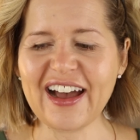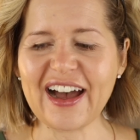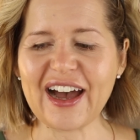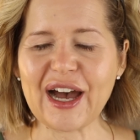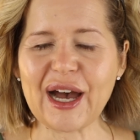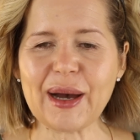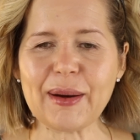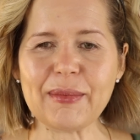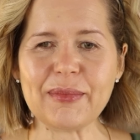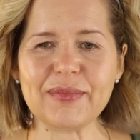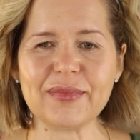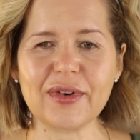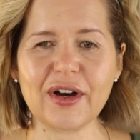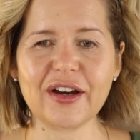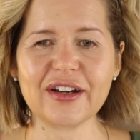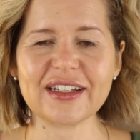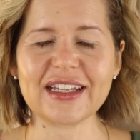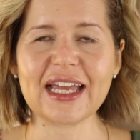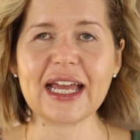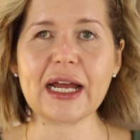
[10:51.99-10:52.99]

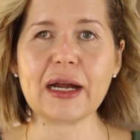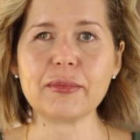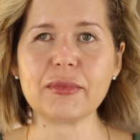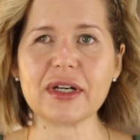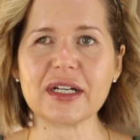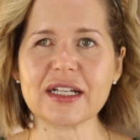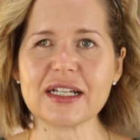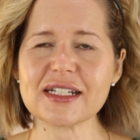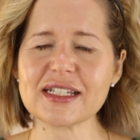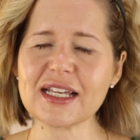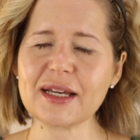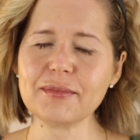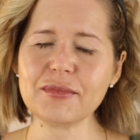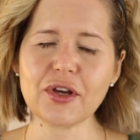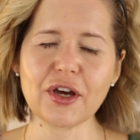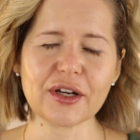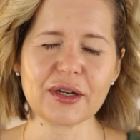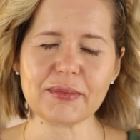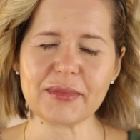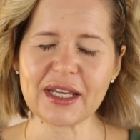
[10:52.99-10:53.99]
on camera, because I'm
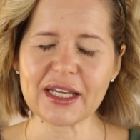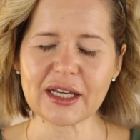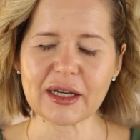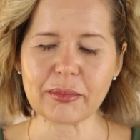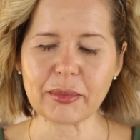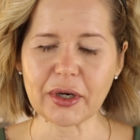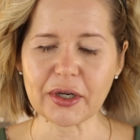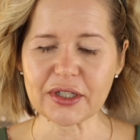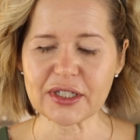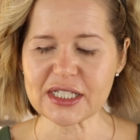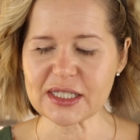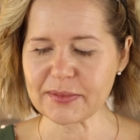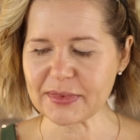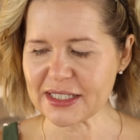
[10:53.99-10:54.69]
not a makeup artist,